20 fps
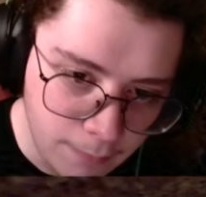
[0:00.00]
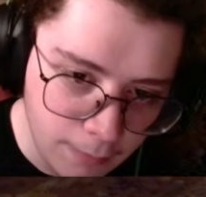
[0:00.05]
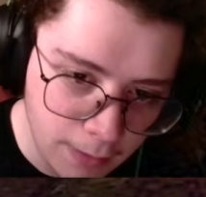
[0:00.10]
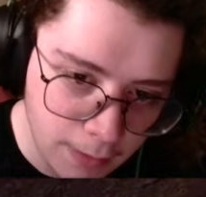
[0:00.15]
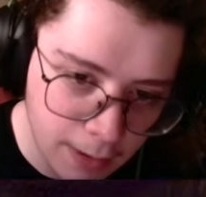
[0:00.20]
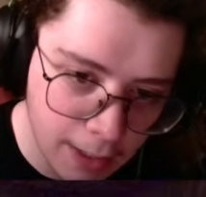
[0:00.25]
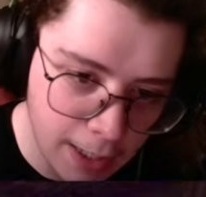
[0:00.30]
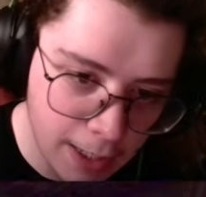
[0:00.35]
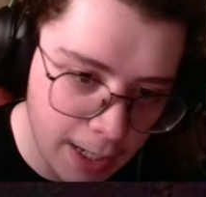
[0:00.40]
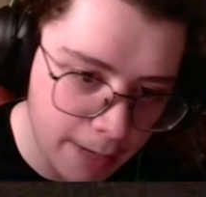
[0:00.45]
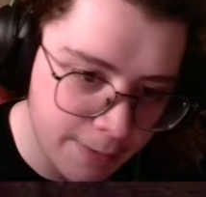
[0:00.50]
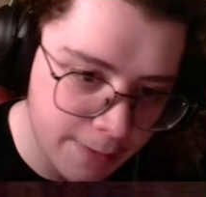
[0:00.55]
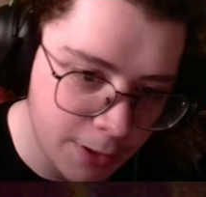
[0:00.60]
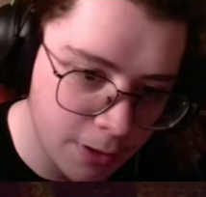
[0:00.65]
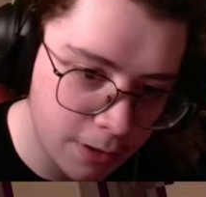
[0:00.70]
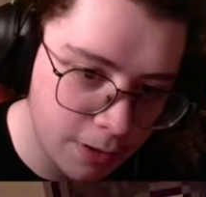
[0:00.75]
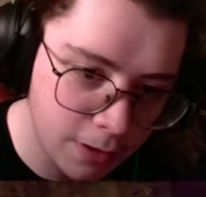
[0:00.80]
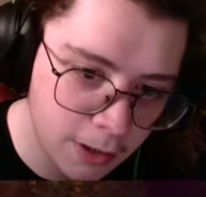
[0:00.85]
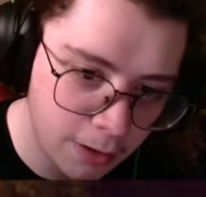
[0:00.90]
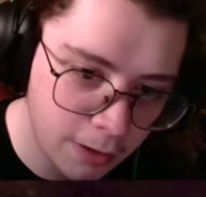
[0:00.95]
I'm just
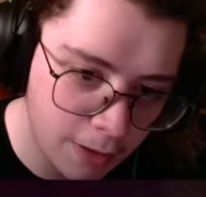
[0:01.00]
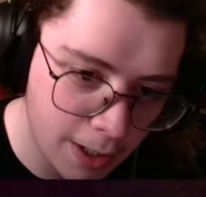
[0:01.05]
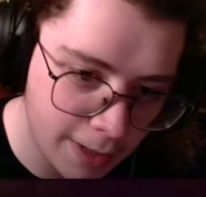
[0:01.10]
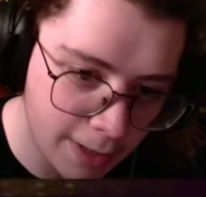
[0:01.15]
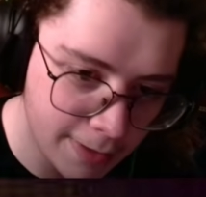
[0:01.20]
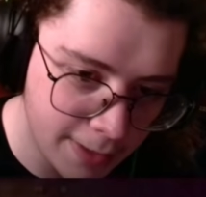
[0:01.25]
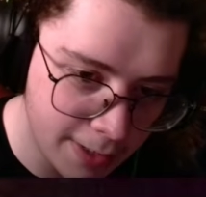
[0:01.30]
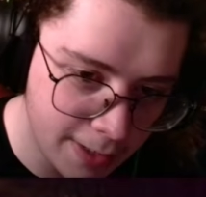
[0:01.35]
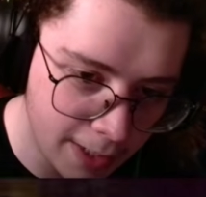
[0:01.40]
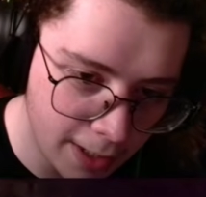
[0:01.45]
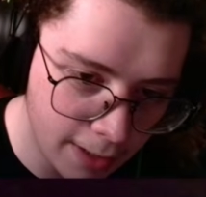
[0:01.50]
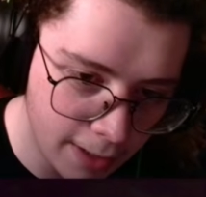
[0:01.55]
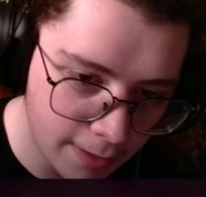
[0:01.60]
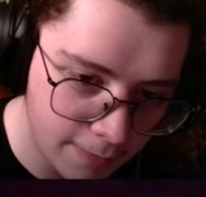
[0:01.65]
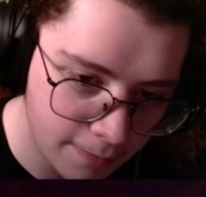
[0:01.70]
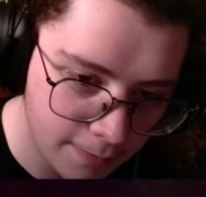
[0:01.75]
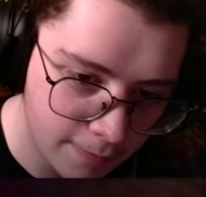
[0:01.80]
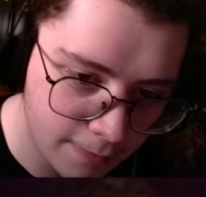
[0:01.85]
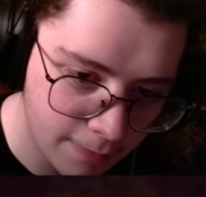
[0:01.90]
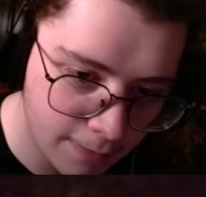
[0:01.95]
going to go out and say it.
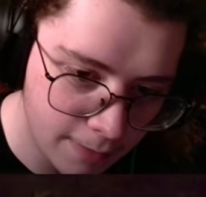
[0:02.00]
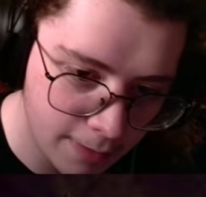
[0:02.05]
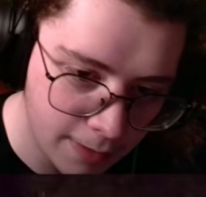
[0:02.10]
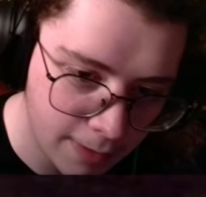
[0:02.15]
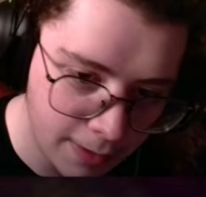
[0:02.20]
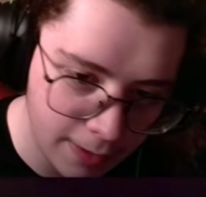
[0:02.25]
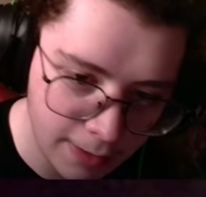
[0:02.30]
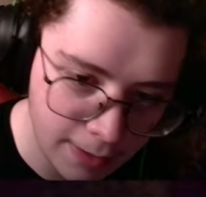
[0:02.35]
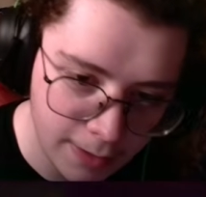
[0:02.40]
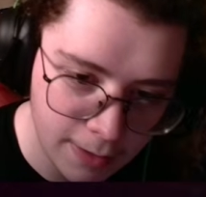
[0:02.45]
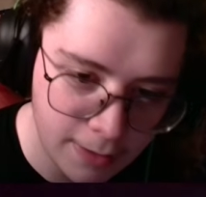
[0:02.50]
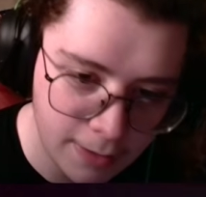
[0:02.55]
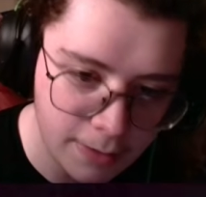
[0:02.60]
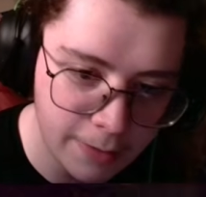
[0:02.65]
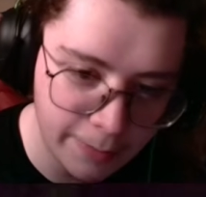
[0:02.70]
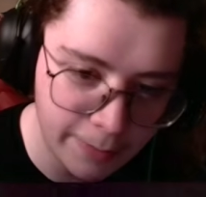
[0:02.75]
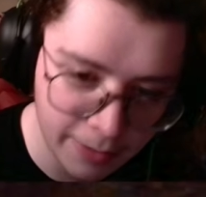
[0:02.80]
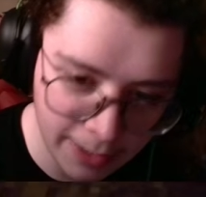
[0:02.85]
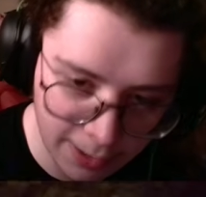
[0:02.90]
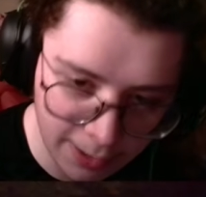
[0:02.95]
The
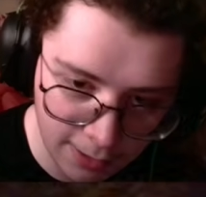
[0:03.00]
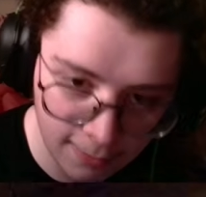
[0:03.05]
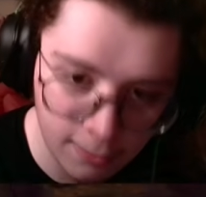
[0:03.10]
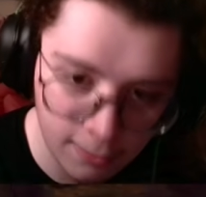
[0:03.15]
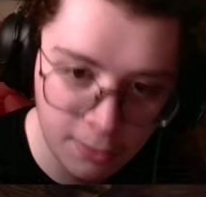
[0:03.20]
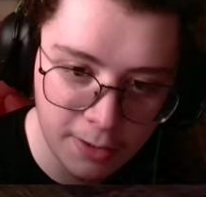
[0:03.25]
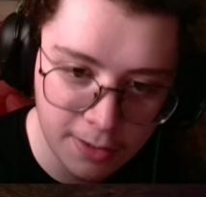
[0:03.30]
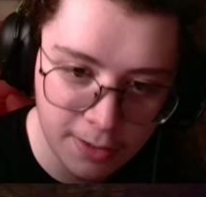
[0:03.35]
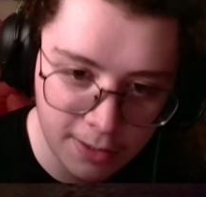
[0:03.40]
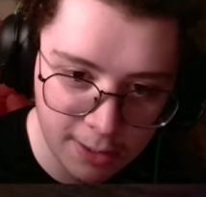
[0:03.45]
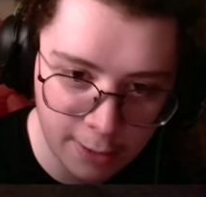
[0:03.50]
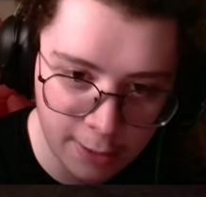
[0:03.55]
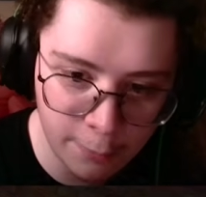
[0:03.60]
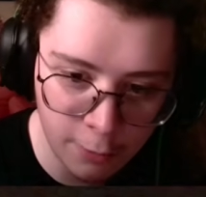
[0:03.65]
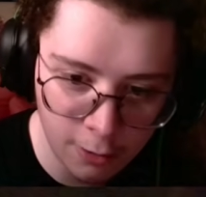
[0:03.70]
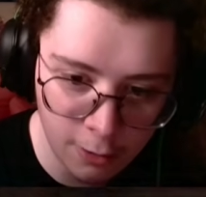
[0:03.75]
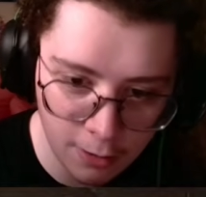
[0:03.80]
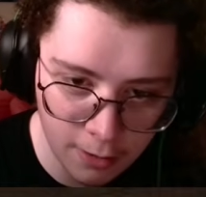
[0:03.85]
place looks similar.